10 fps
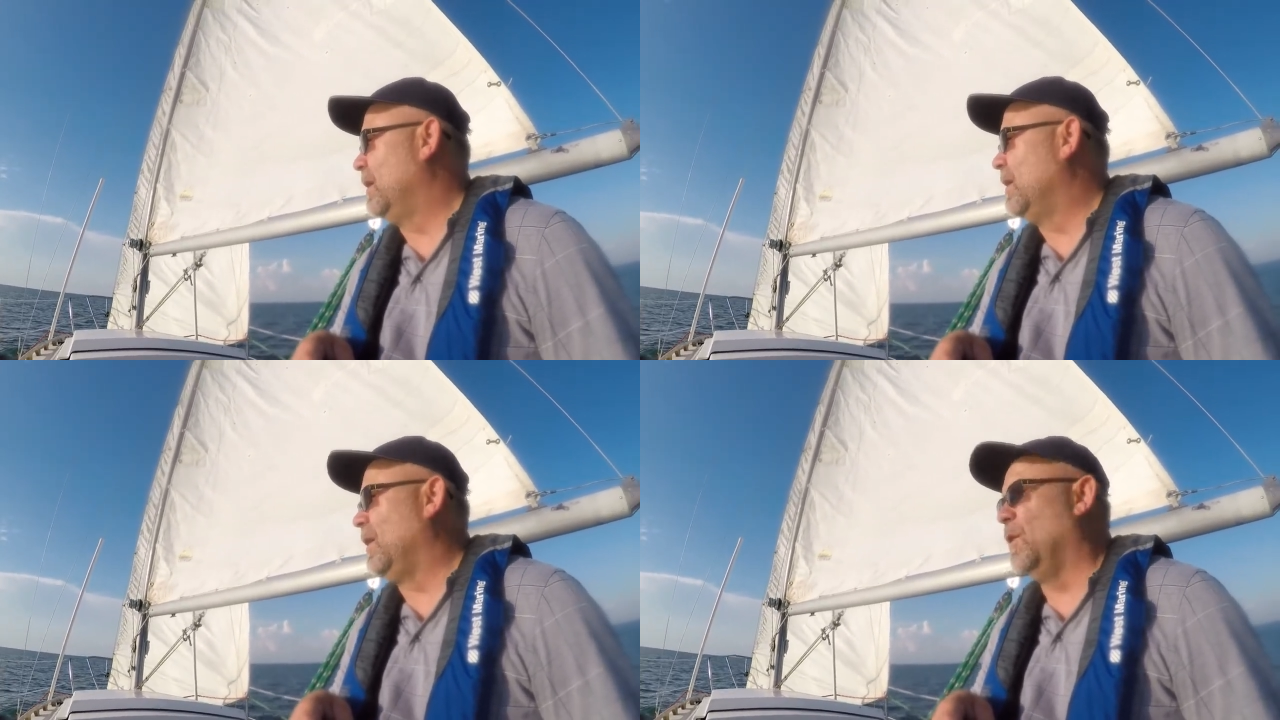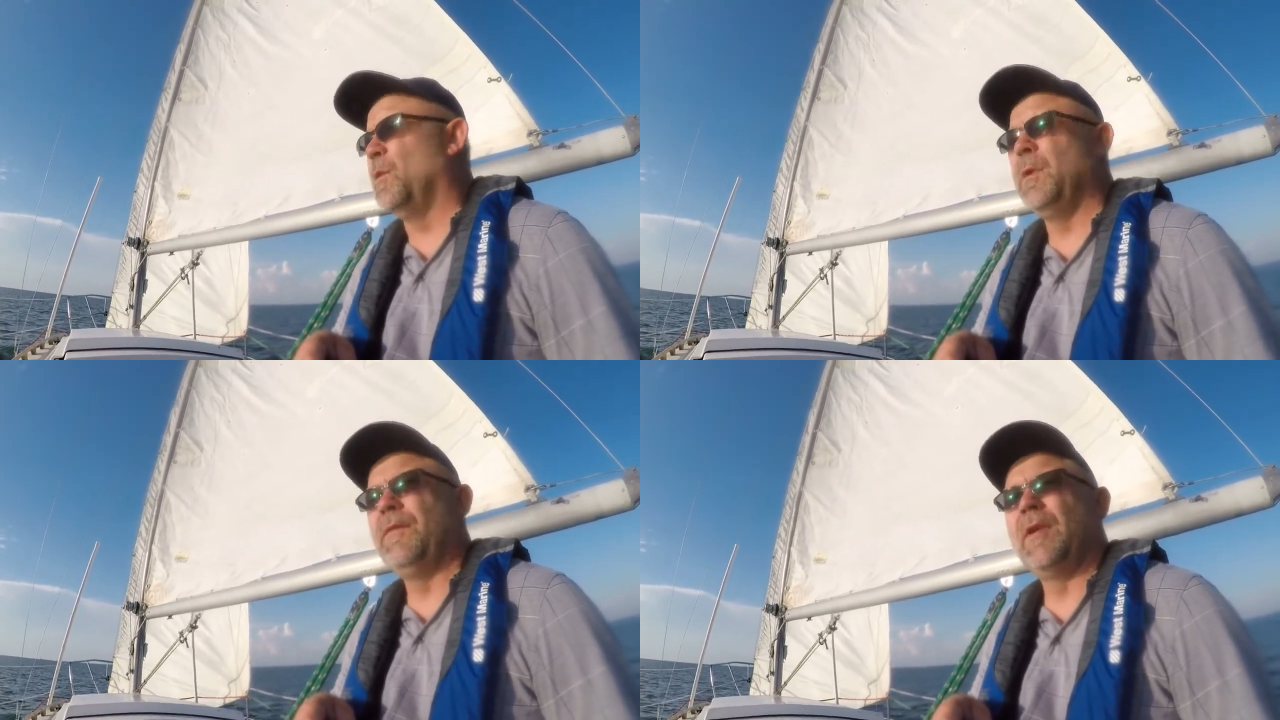You know,
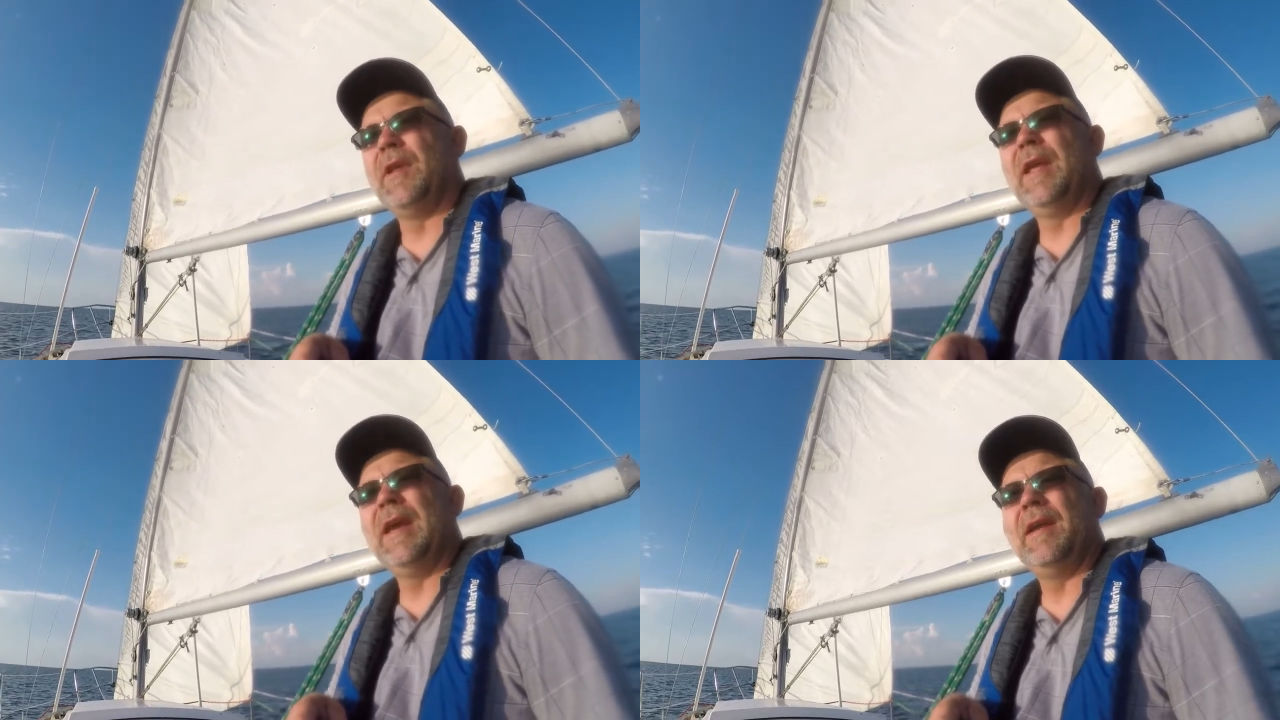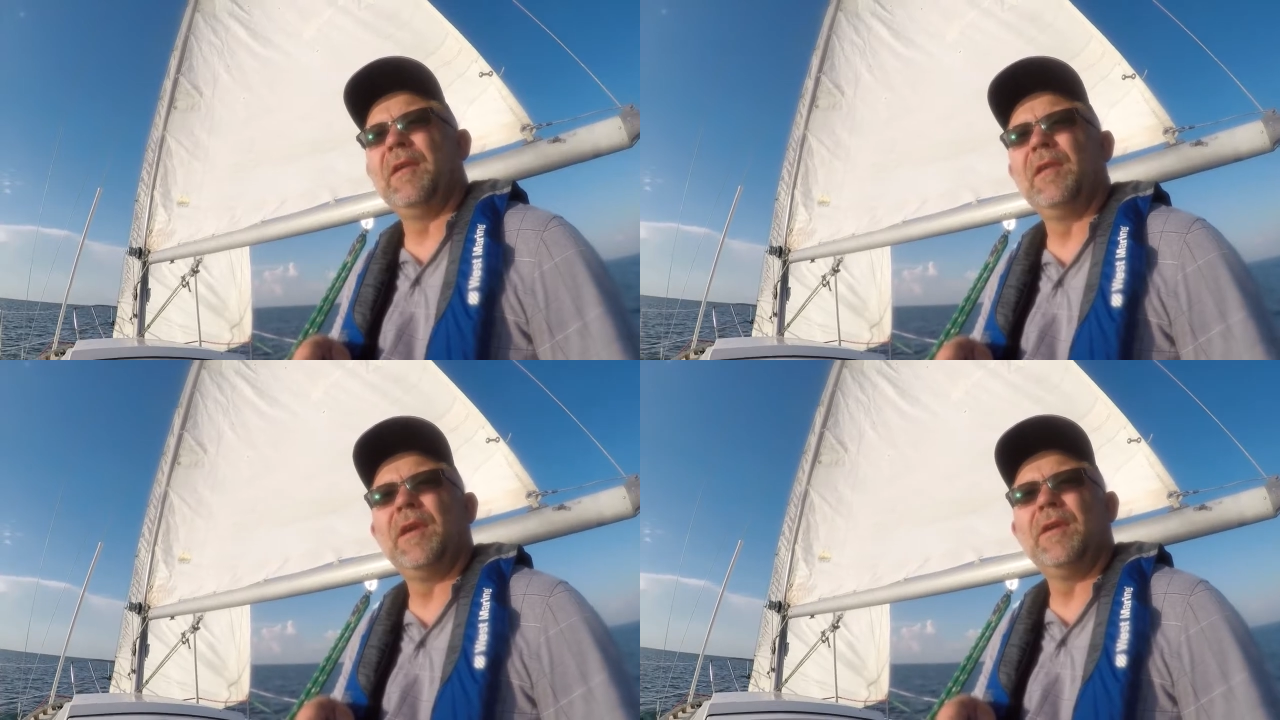we've already had
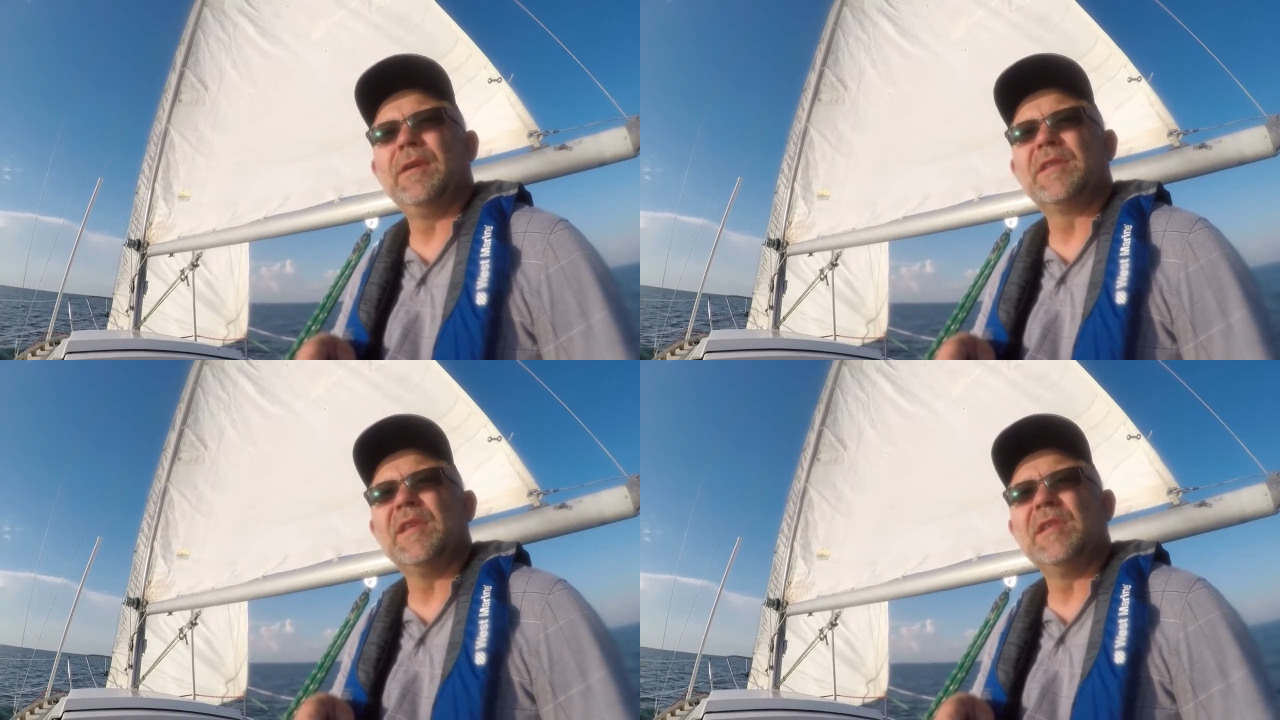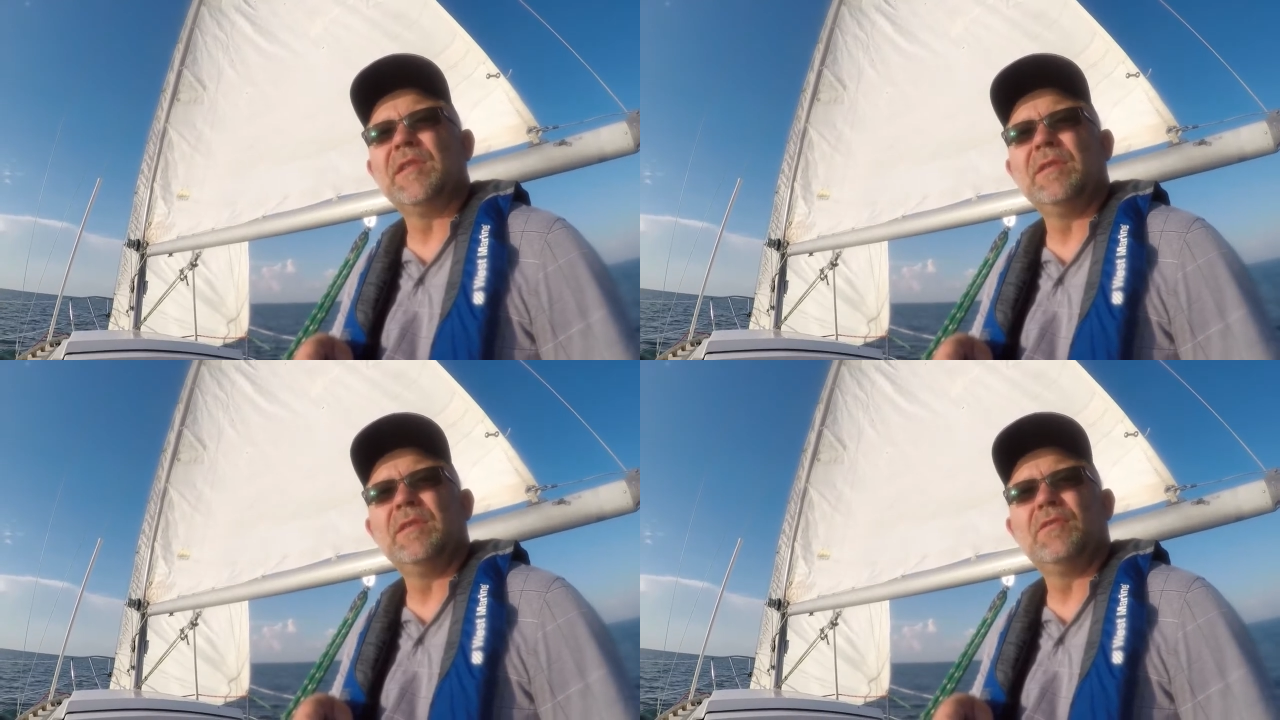earlier in the
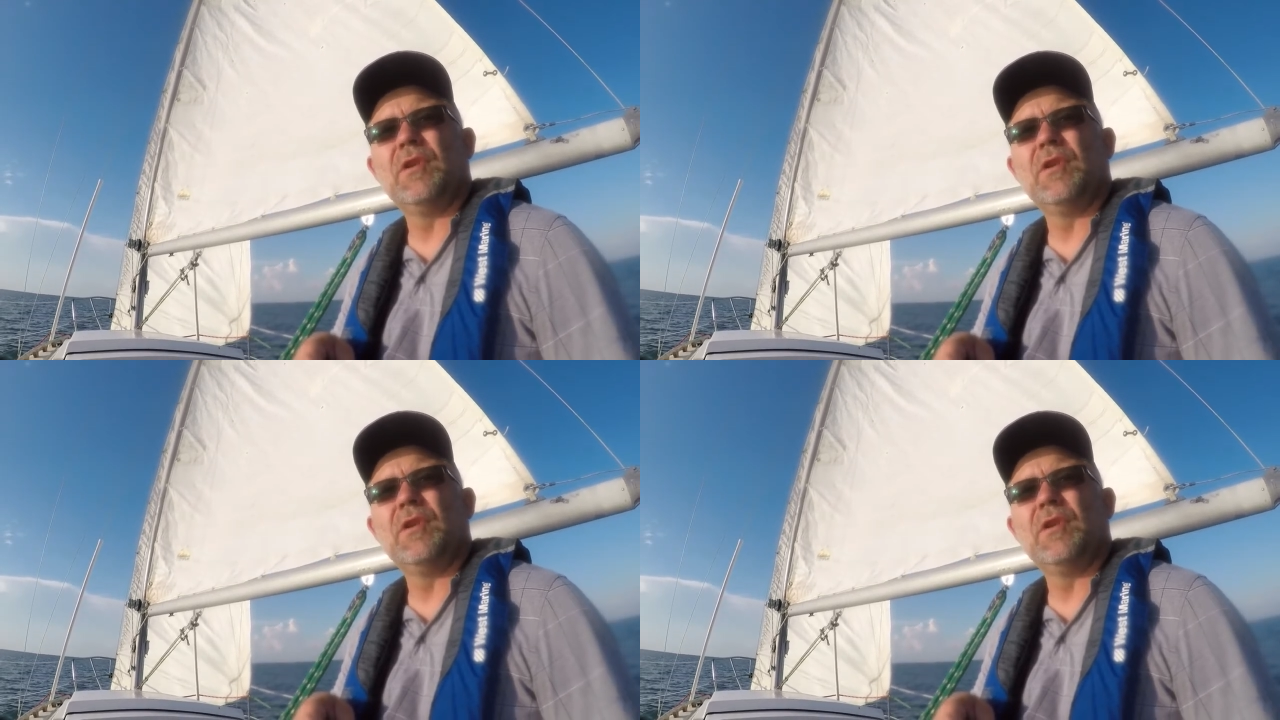season